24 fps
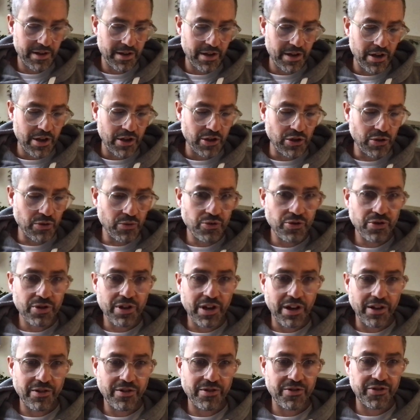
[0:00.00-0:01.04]
You should
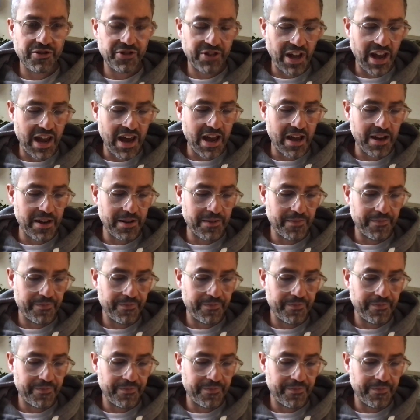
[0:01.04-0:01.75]
understand